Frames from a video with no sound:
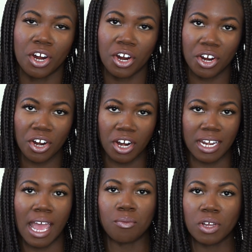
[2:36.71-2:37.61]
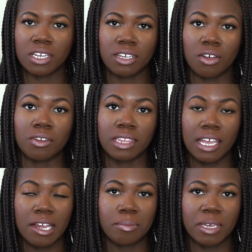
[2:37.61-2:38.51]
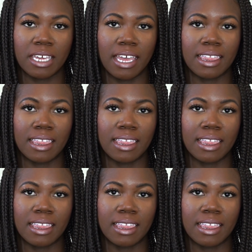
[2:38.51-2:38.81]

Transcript: her not wanting to go to therapy